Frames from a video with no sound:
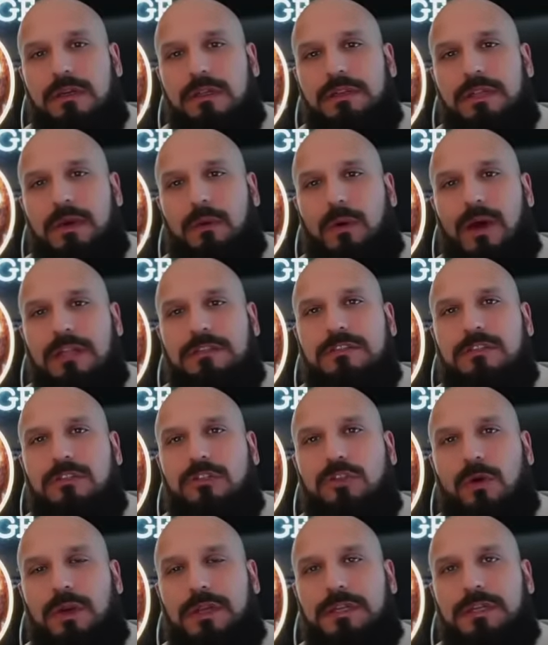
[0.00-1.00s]
that wants to
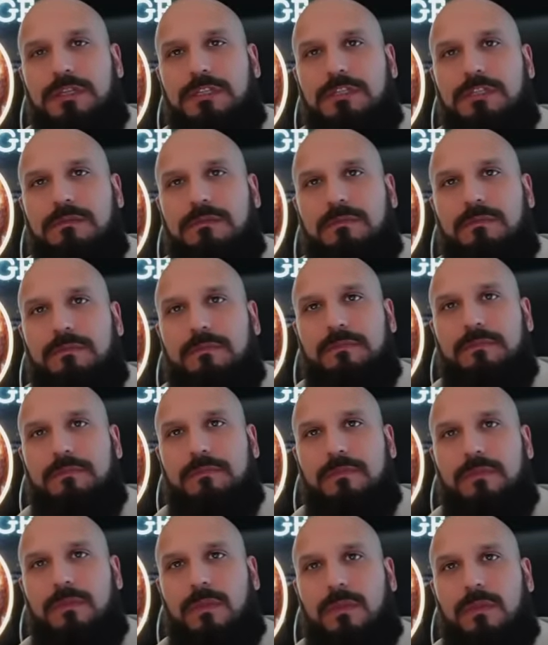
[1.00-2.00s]
join us
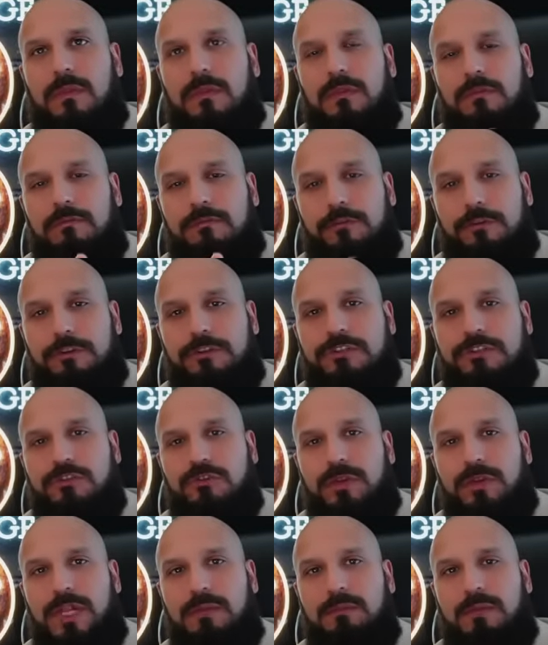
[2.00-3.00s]
for a
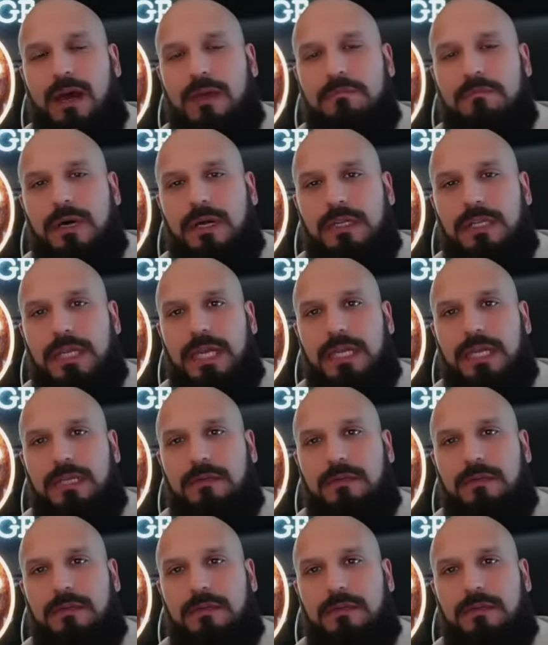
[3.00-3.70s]
stream on Monday.